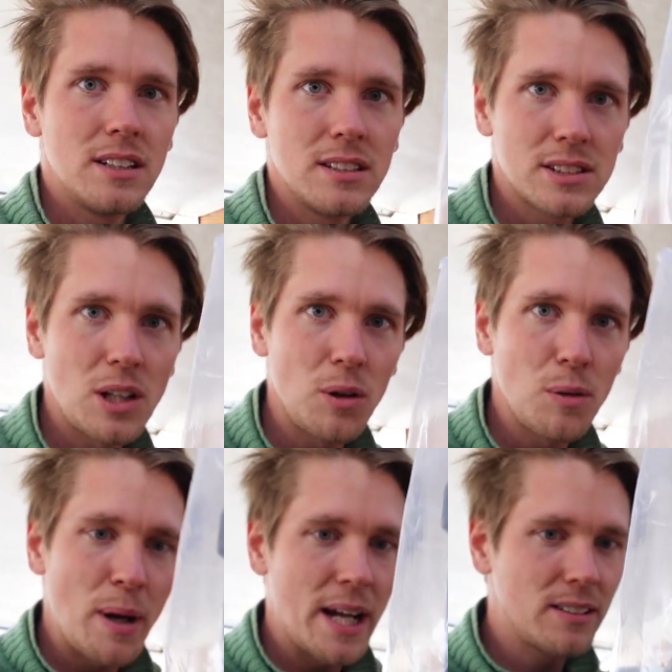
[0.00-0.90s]

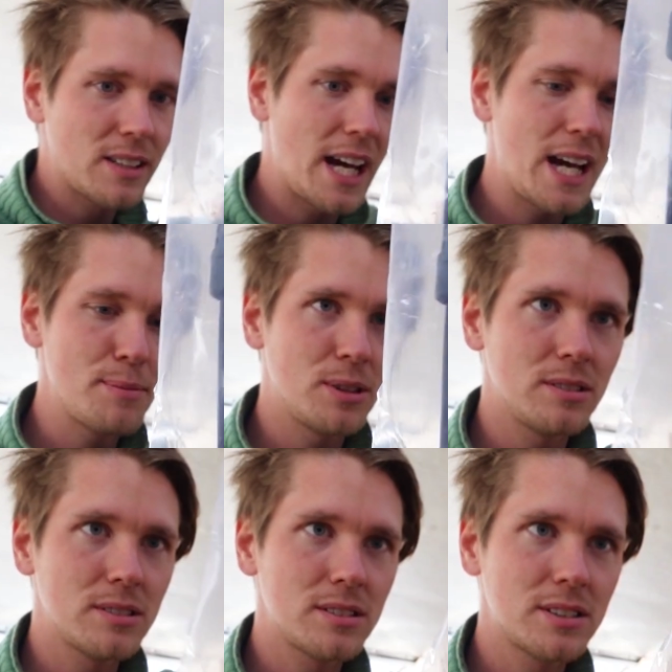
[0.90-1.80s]
Solar panel cables,
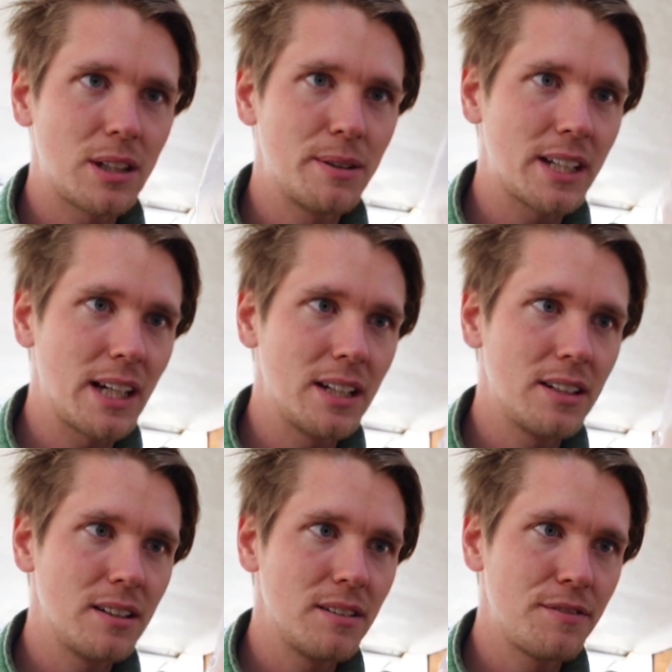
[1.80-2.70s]
so we can
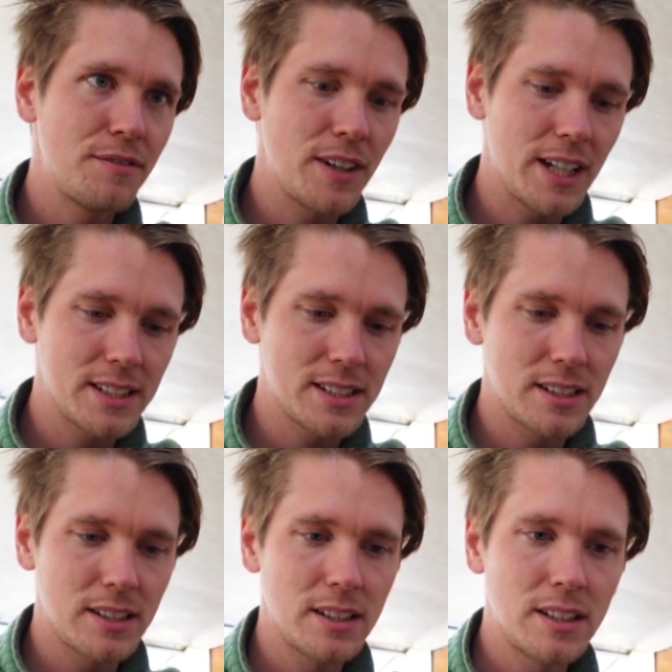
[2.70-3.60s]
fit
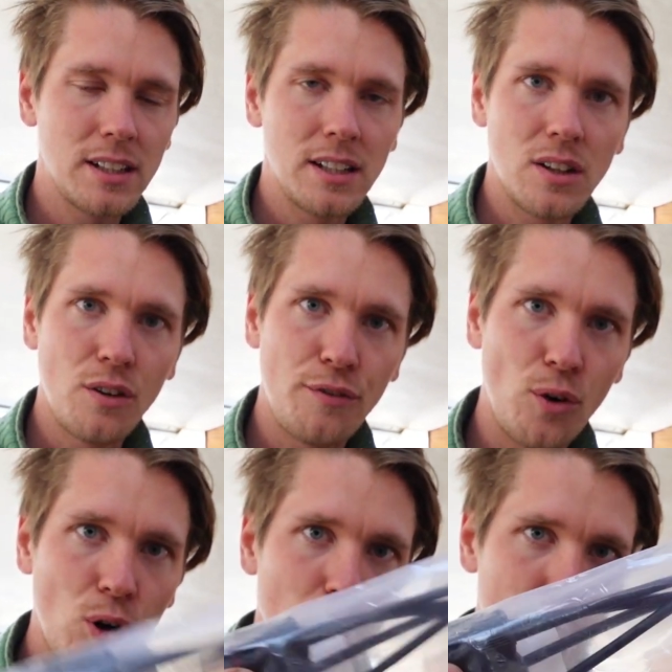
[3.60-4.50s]

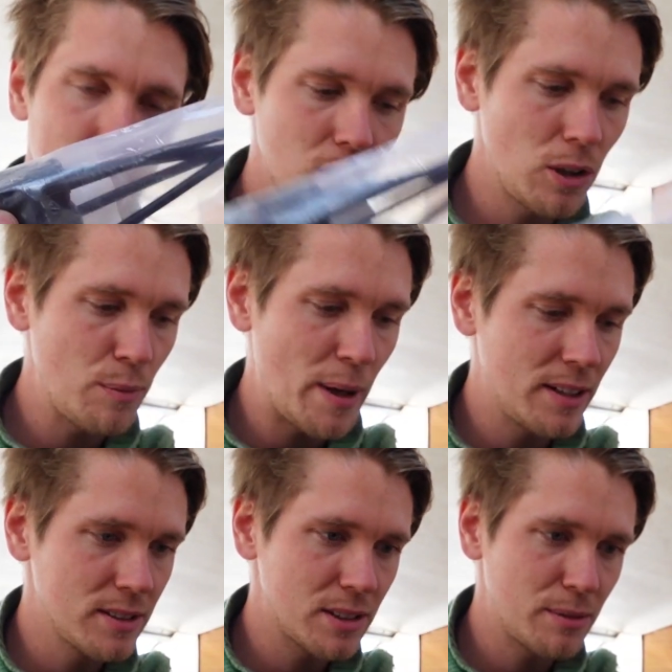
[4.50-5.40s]
4 solar
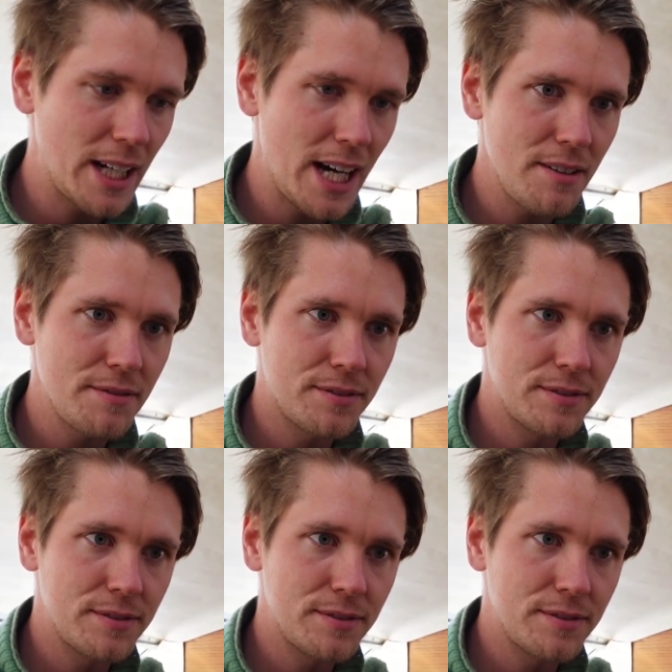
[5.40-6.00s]
panels that we have.